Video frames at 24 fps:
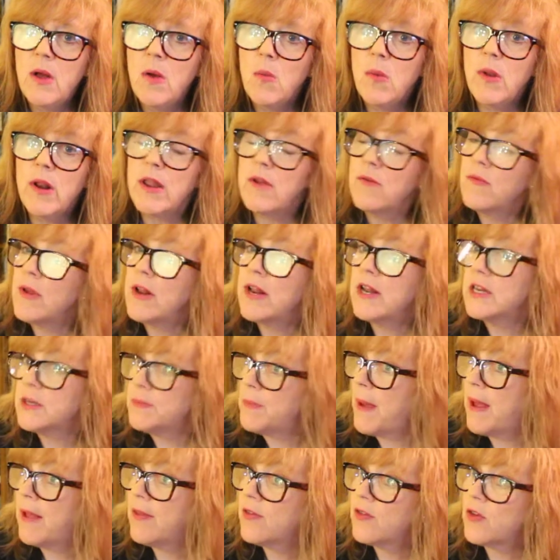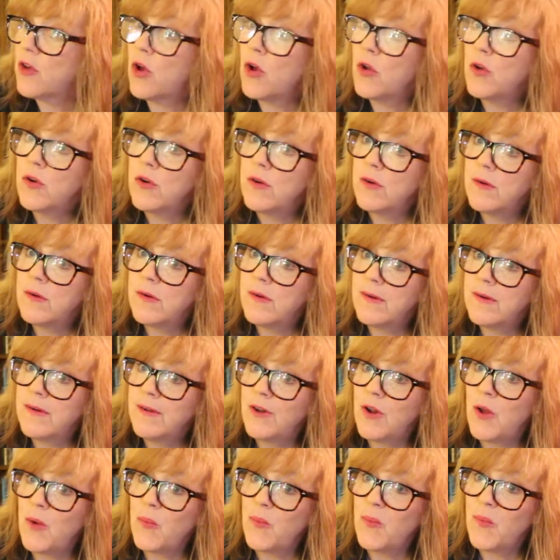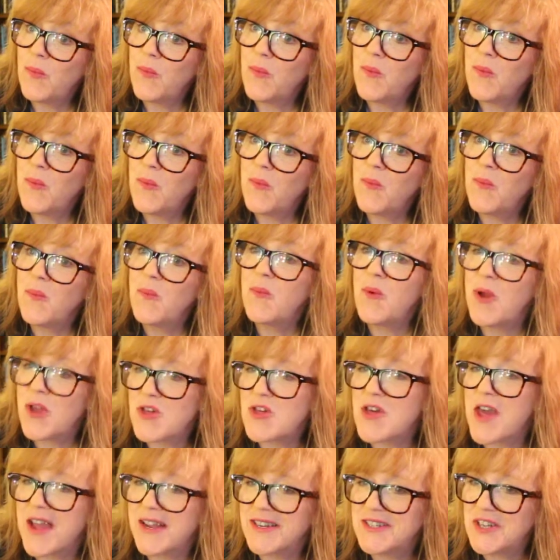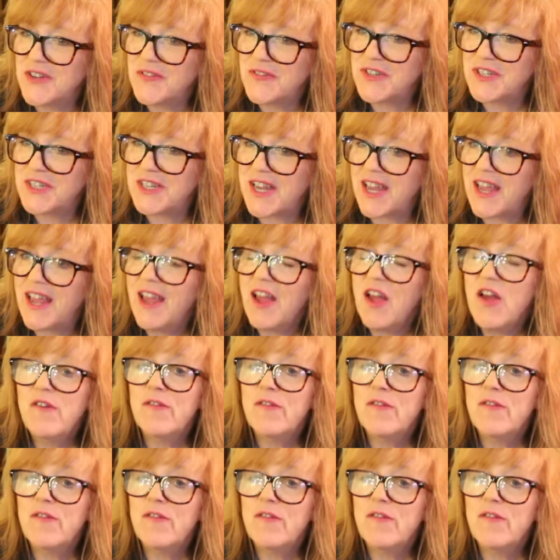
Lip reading: Well, it really depends on, which activity.